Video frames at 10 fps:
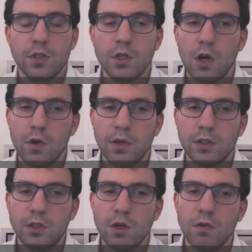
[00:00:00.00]
So
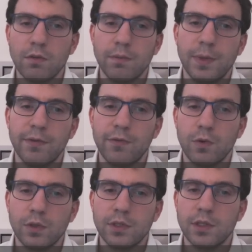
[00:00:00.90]
don't be
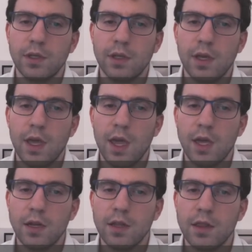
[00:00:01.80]
fooled.
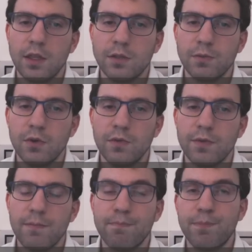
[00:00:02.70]
And this move,
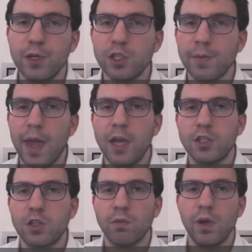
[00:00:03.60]
bishop h
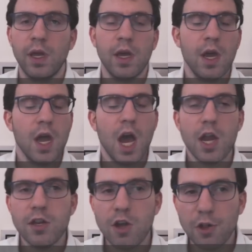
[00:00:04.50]
three,
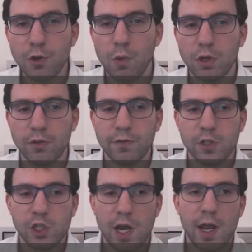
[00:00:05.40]
another wonderful
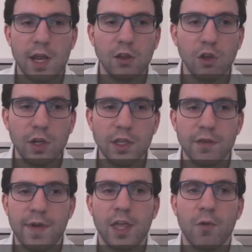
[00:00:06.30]
shot. And look at the
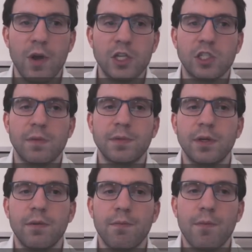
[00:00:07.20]
evaluation, up to
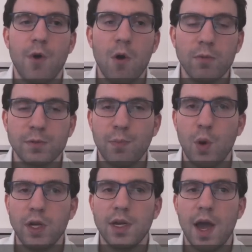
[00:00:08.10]
almost zero
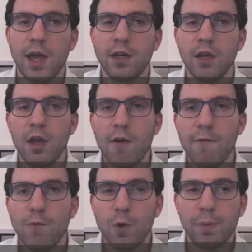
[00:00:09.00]
point nine
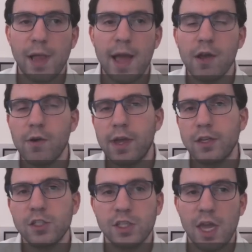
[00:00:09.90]
for black. Okay,
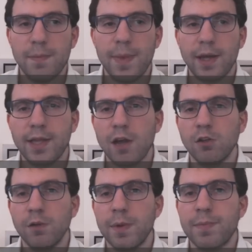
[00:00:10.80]
it just came back down a
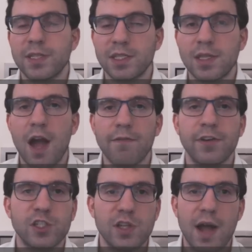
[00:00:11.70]
little bit, but
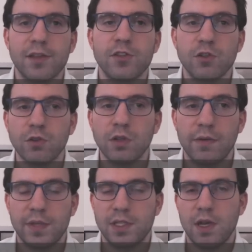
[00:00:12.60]
Stockfish not certain
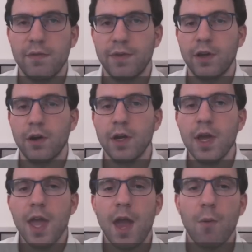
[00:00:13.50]
of itself here.
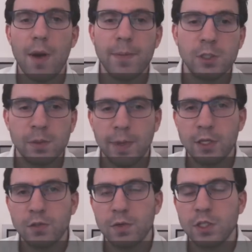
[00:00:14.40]
And why bishop
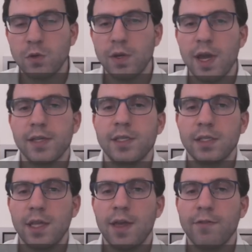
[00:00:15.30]
h three is so nice is
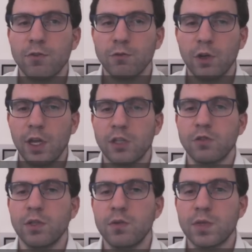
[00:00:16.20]
after rook h
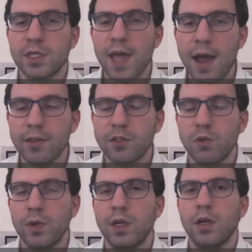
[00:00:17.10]
three, you sack this
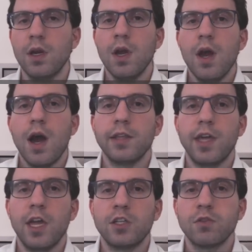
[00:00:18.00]
queen on the
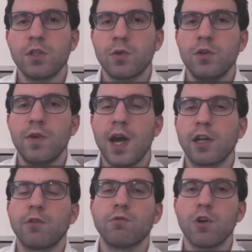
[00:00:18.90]
h three square. You've got
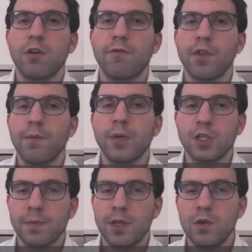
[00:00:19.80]
a rook for the
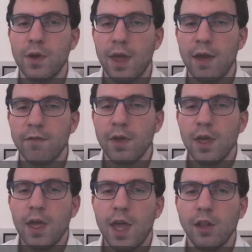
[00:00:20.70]
bishop that you gave.
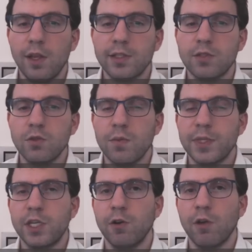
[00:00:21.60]
And let's do a
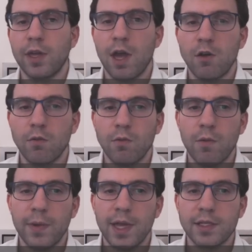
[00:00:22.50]
material count
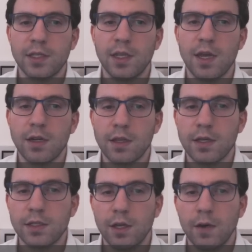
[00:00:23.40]
when we get to the end of
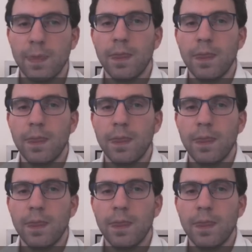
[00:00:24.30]
this here.